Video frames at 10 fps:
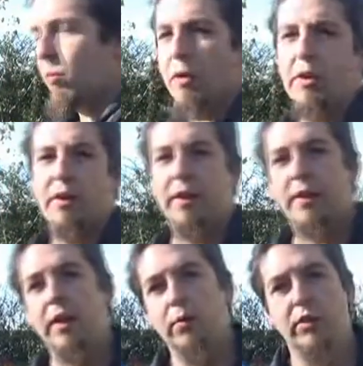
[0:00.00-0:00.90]
we're going to
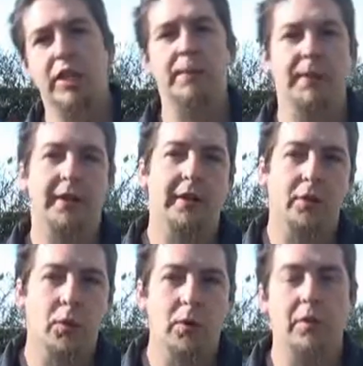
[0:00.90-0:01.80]
go cheap and cut
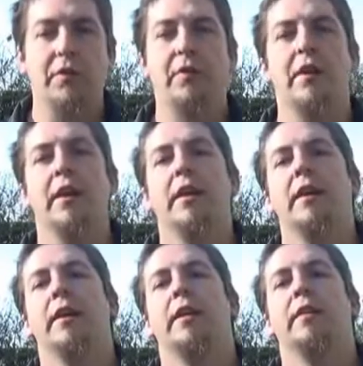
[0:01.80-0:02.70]
corners.
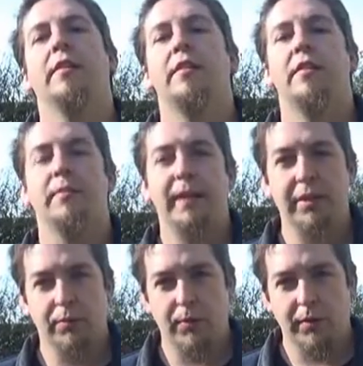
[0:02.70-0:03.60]
This just
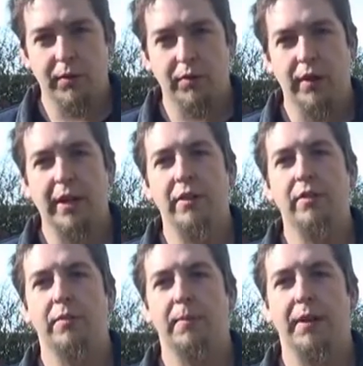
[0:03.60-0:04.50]
means we're going to try to
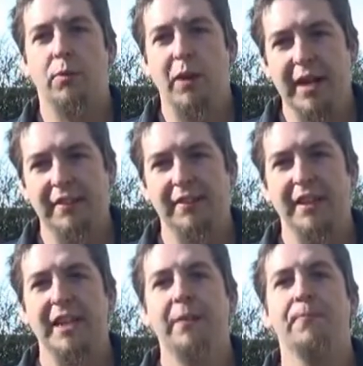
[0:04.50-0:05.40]
use our money
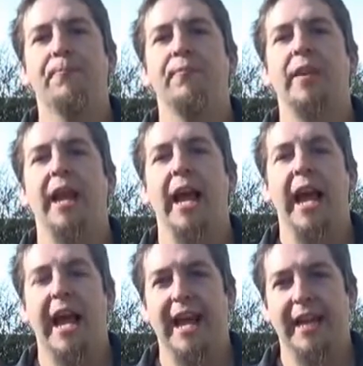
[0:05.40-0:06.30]
wisely
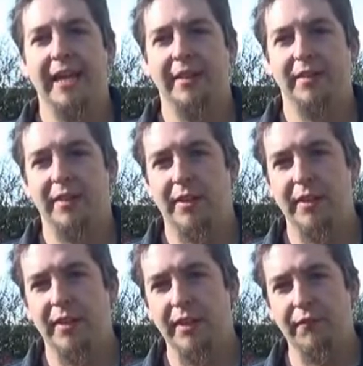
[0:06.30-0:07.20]
and
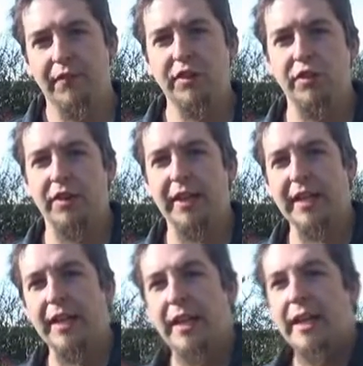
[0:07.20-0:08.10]

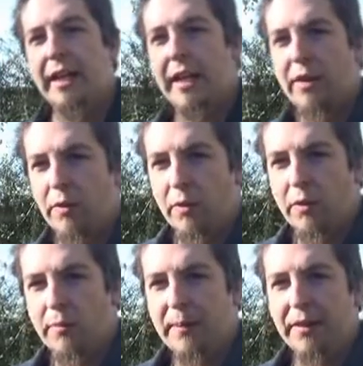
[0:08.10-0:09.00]
efficiently in order
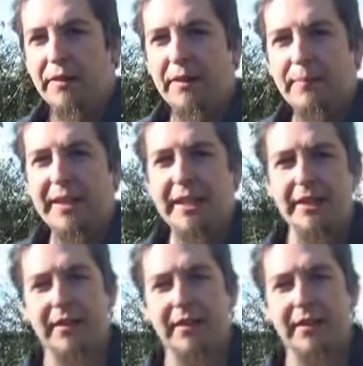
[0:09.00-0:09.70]
to build something